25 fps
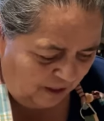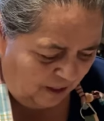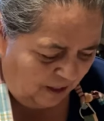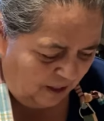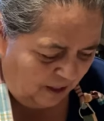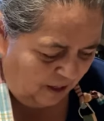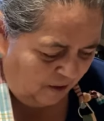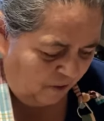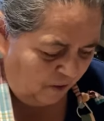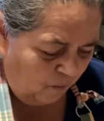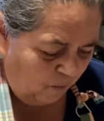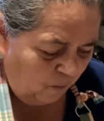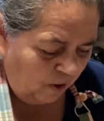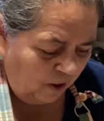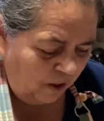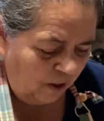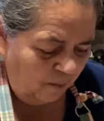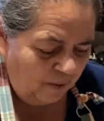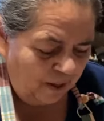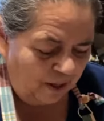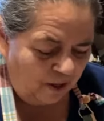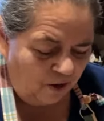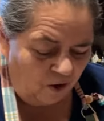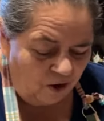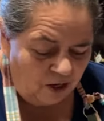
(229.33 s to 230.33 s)
and then we're gonna
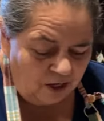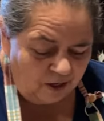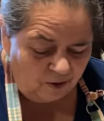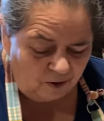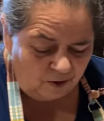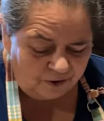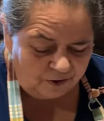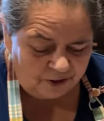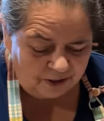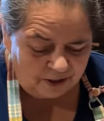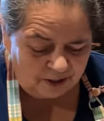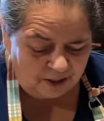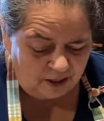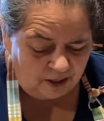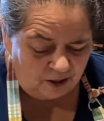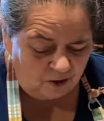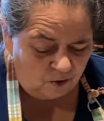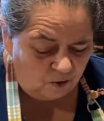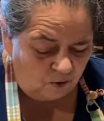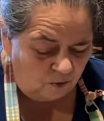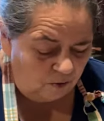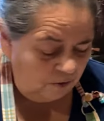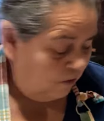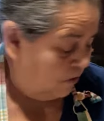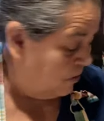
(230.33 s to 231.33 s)
make our little
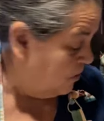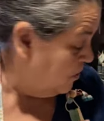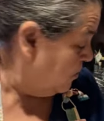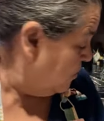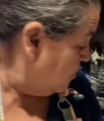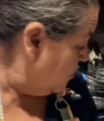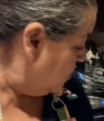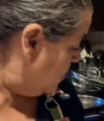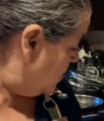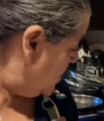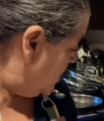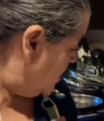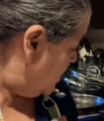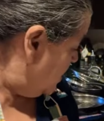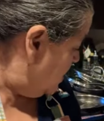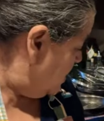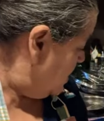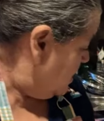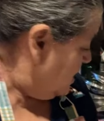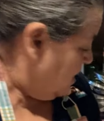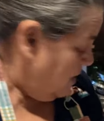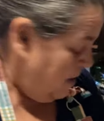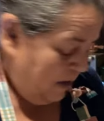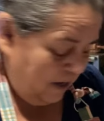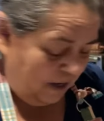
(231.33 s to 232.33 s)
taquitos.
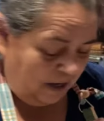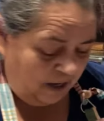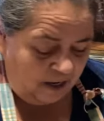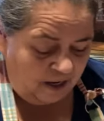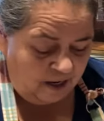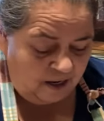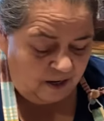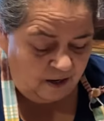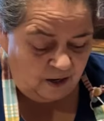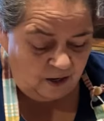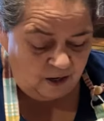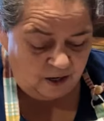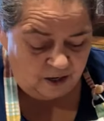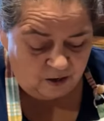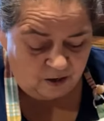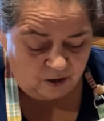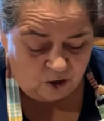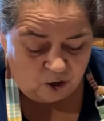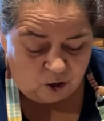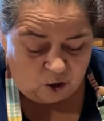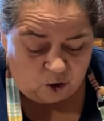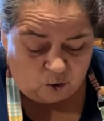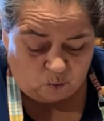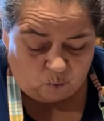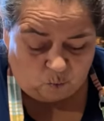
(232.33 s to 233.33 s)
And
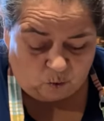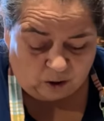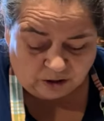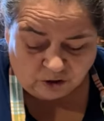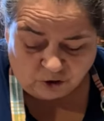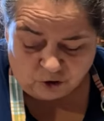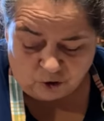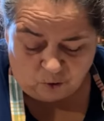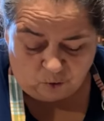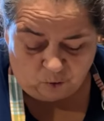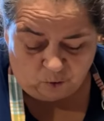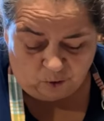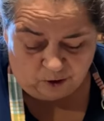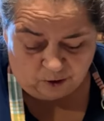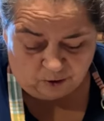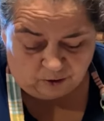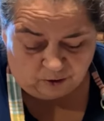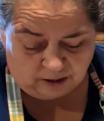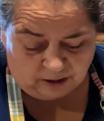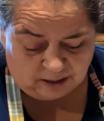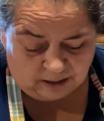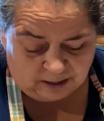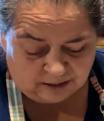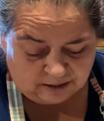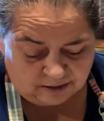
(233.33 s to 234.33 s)
watch your oil,
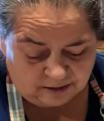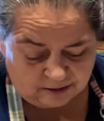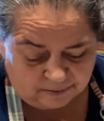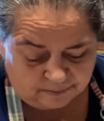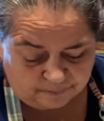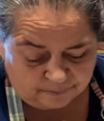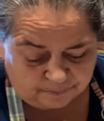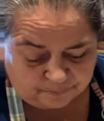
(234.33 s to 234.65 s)
because